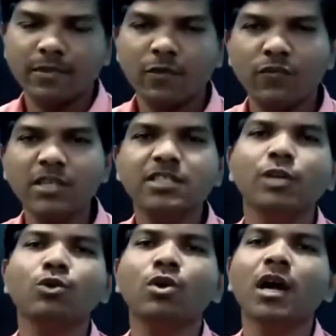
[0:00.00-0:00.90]
which they
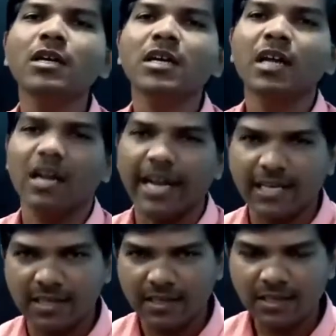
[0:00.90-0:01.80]
do not
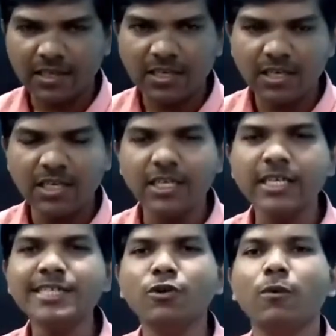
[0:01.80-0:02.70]
like. It
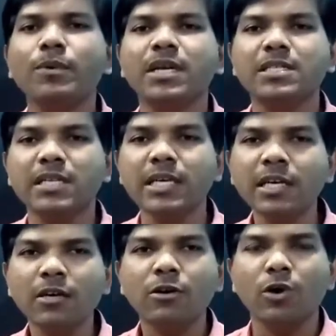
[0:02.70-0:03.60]
is
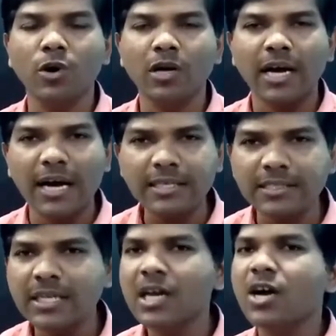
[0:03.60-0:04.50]
obviously called as
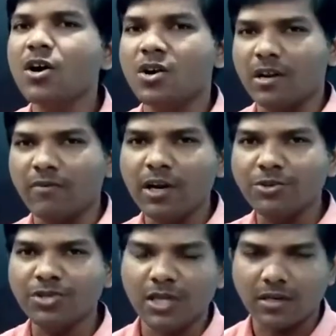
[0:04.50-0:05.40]

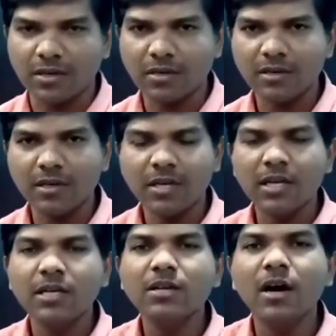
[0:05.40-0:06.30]
revolution.
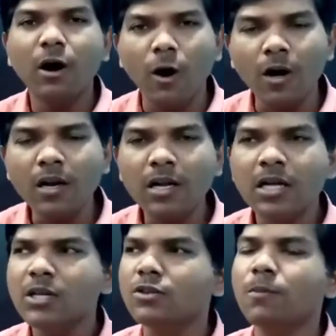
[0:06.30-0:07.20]

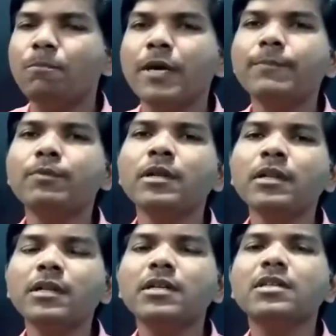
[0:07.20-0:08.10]
Or the
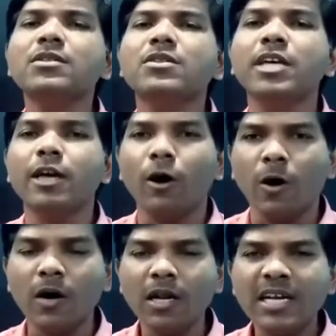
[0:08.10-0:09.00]
people they
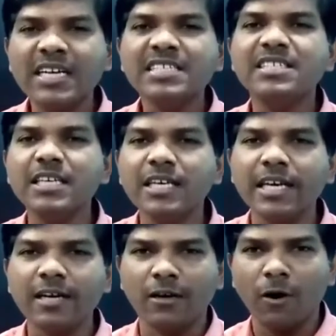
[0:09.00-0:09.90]
are
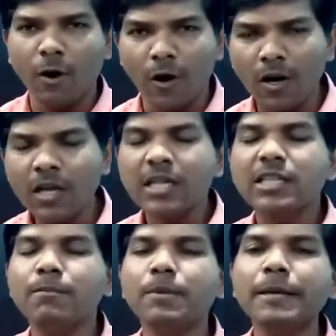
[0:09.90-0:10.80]
seeking, or
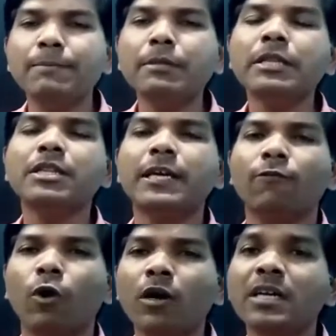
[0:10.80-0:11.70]
the people they
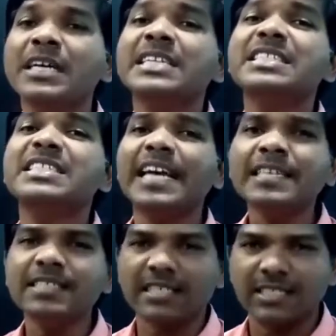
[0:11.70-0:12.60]
want
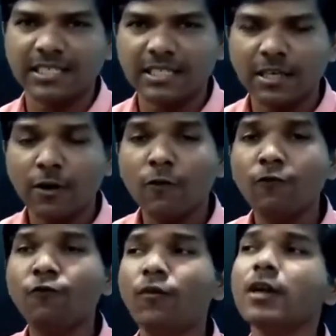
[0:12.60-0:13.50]
changes.
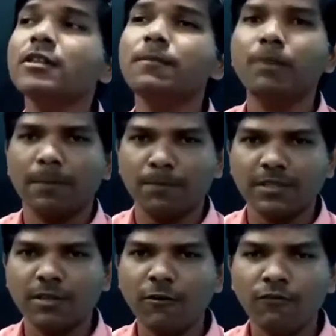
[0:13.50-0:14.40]
For the
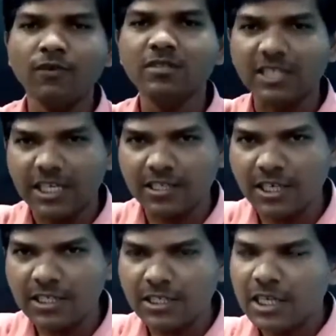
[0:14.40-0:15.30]
purpose of
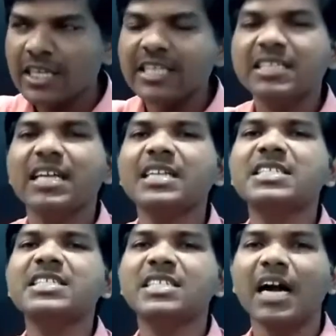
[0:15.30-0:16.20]
changes, they
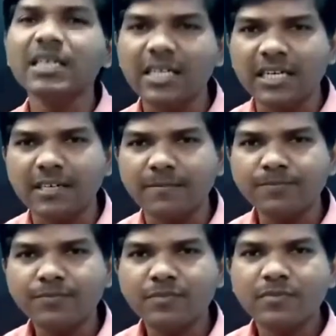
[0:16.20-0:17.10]
started
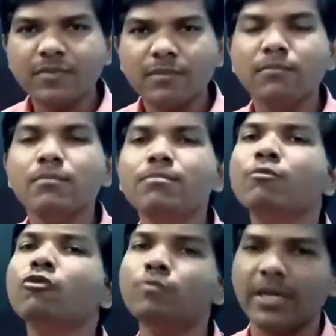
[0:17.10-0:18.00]

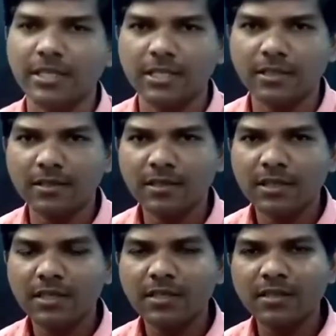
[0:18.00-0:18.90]
movement
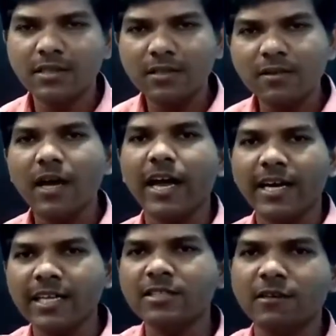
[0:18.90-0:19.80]

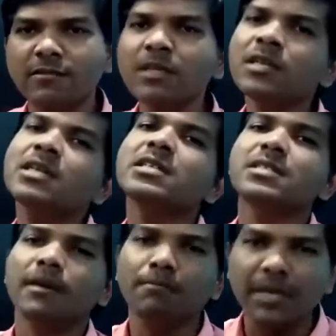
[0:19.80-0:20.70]
against of the
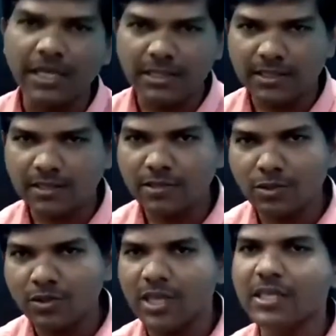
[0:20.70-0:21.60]
somebodies.
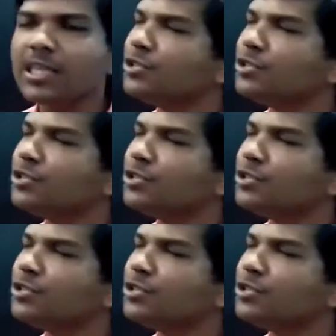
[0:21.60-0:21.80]
So that is